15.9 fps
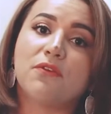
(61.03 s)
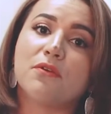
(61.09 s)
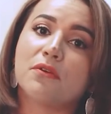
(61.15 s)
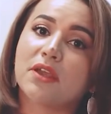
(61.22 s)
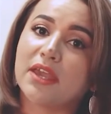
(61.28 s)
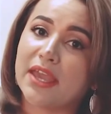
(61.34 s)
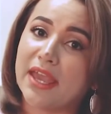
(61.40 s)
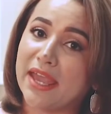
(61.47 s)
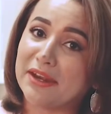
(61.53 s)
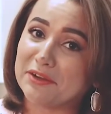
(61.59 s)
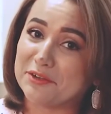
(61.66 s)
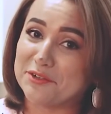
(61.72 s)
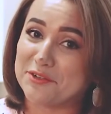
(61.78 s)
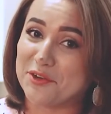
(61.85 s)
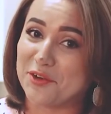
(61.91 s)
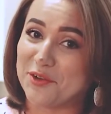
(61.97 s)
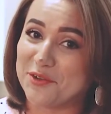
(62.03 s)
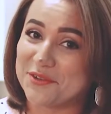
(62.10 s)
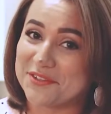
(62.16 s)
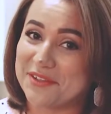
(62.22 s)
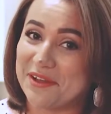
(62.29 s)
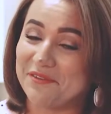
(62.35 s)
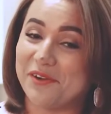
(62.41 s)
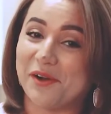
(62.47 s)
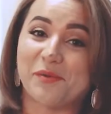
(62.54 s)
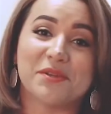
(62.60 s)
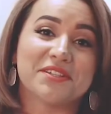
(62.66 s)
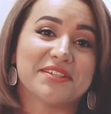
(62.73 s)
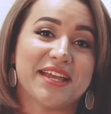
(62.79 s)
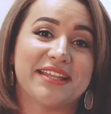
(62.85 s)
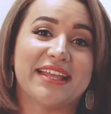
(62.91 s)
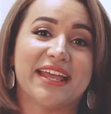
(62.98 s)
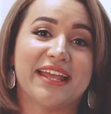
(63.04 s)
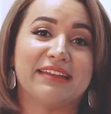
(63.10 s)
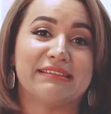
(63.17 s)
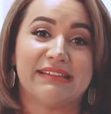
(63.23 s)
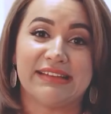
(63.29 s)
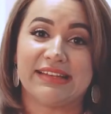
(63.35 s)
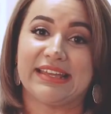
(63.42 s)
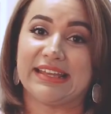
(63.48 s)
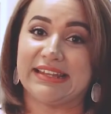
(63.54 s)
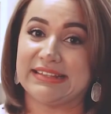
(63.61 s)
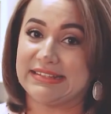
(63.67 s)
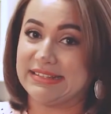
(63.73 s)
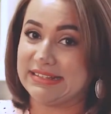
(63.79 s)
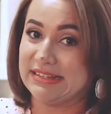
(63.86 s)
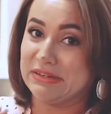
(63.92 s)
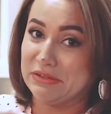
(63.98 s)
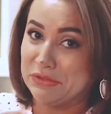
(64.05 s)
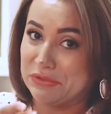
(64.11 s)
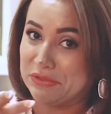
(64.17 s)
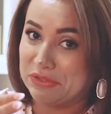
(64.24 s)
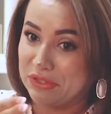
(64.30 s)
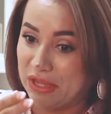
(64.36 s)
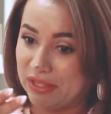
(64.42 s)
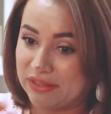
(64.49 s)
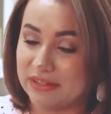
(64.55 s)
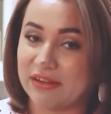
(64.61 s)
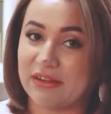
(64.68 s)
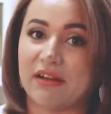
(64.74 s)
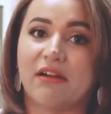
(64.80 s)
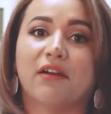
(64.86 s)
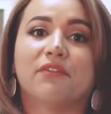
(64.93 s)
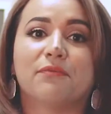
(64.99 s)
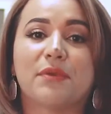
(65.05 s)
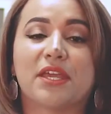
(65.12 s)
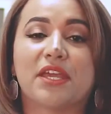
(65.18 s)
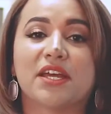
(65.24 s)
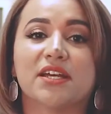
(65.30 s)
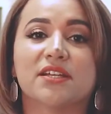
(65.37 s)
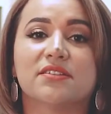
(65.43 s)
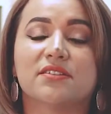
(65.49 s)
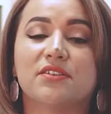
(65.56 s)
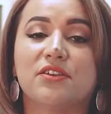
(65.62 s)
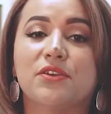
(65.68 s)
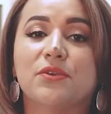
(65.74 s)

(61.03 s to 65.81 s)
you can't control yourself, I would say that this isn't, just cut the car off, because